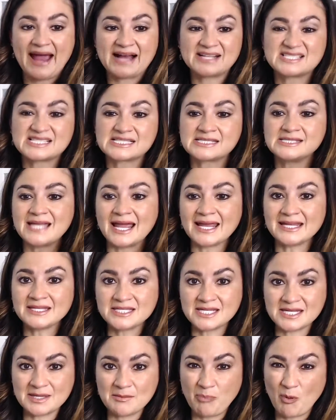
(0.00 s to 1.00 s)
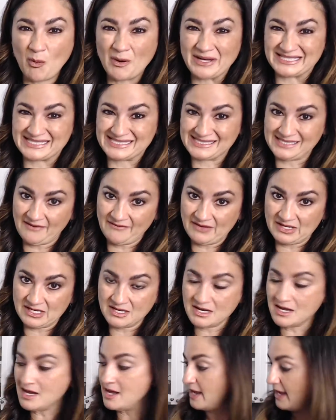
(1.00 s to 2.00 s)
is 19.7.
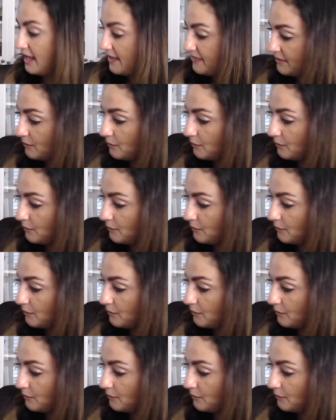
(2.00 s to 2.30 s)
And then